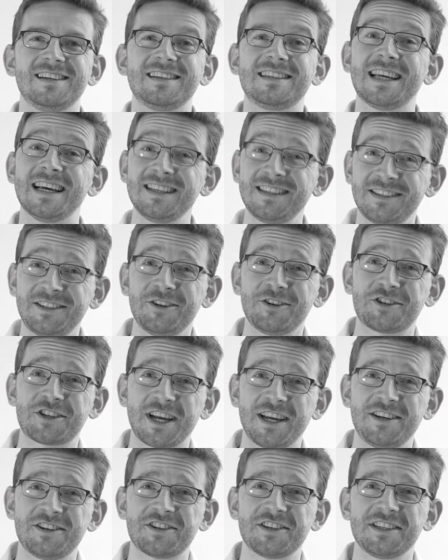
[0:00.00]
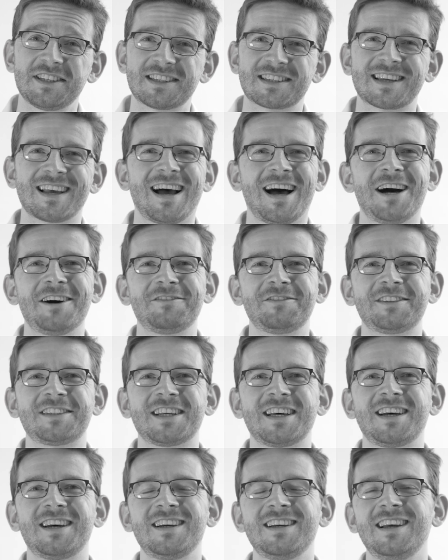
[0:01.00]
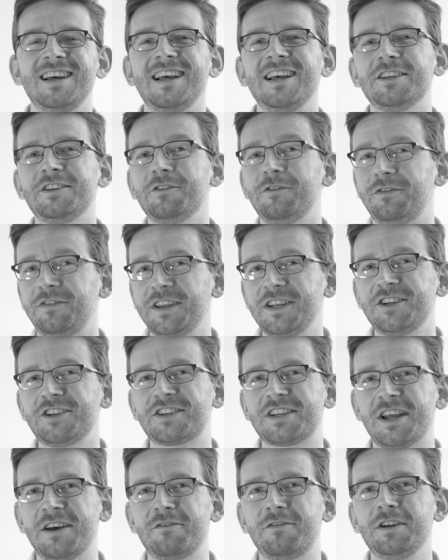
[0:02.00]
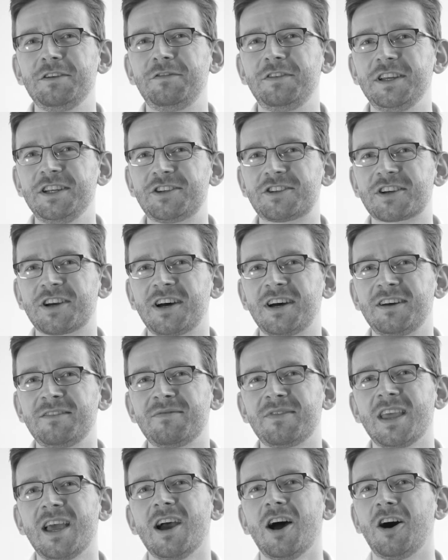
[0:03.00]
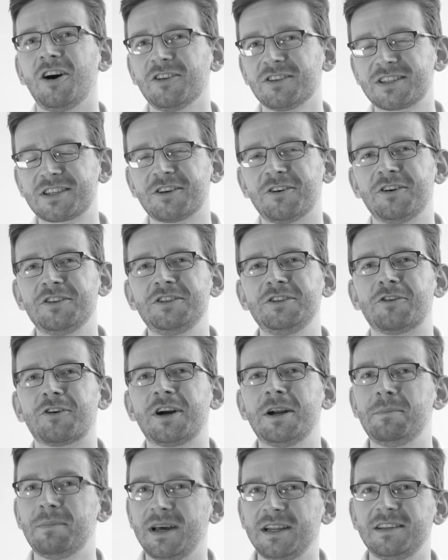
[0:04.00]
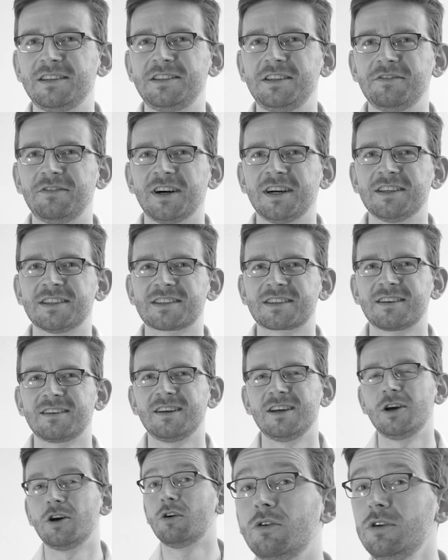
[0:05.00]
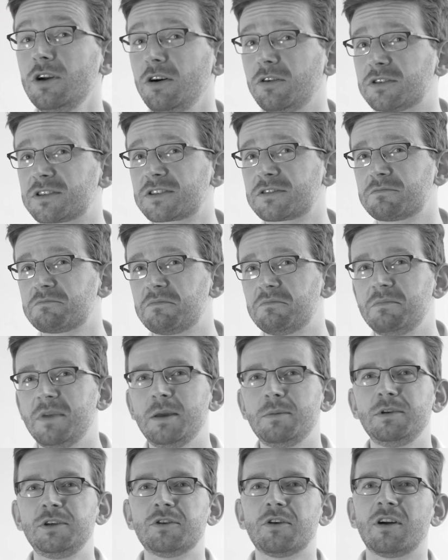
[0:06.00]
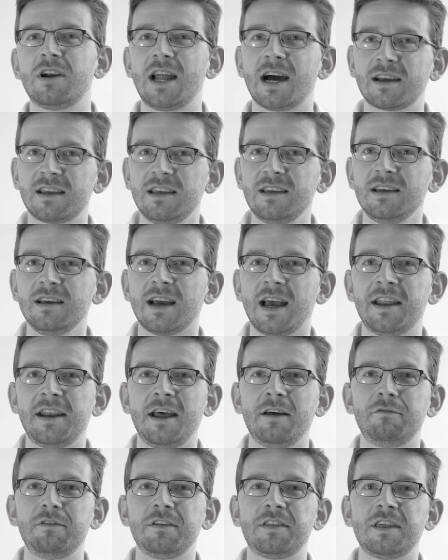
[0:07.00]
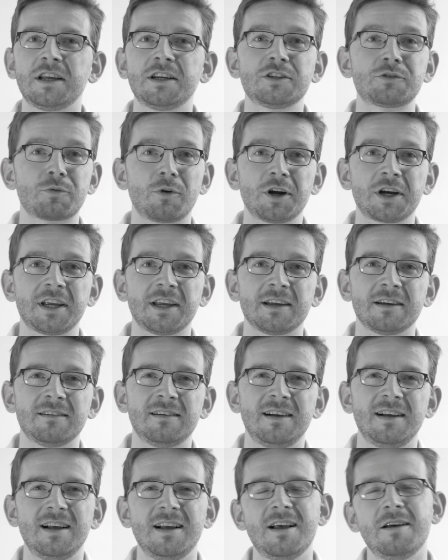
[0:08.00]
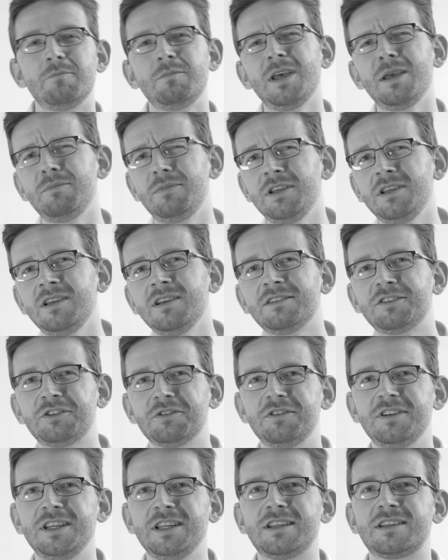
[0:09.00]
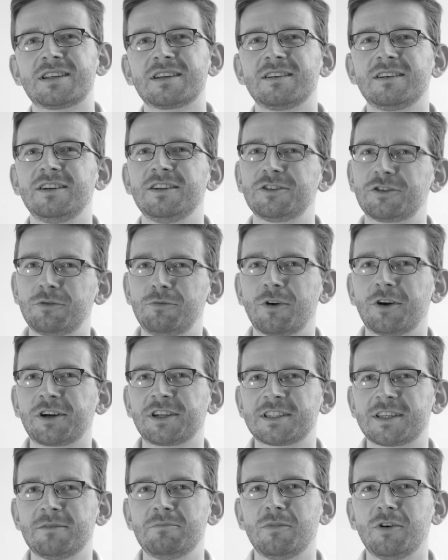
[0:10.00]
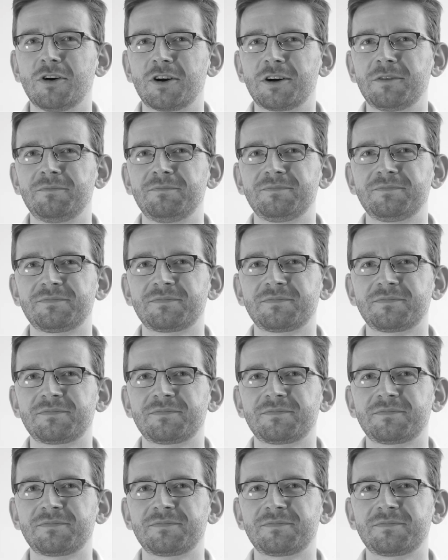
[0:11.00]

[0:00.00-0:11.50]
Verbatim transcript: Test your changes after you've finished every feature, also on your embedded device. Who knows? Maybe you're lucky and everything is working. Maybe you need to work some more.